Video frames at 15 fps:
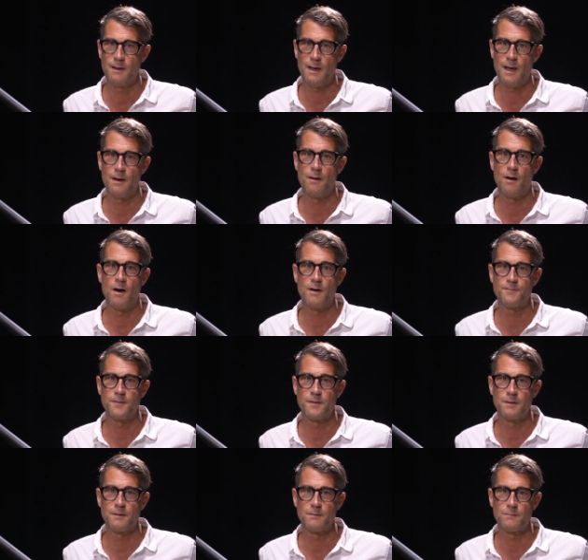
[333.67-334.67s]
and
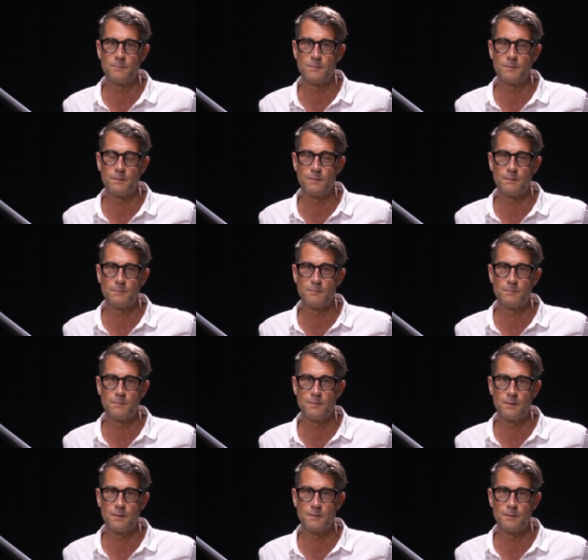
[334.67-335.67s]
often, or
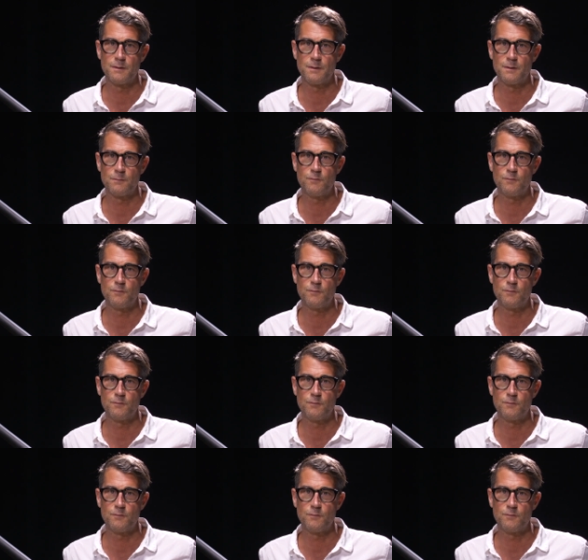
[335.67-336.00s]
or you know,